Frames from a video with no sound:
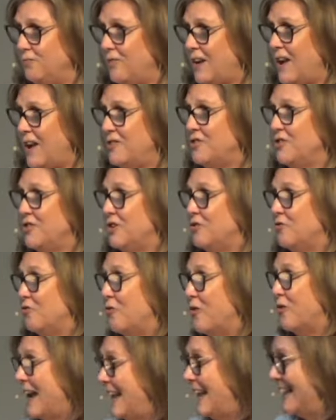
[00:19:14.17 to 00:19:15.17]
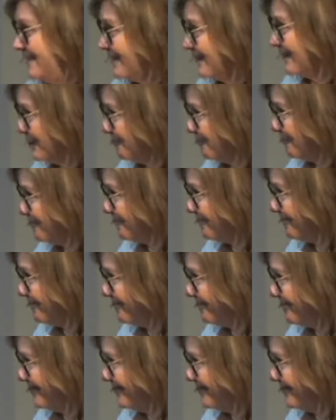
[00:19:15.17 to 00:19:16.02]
rather than random,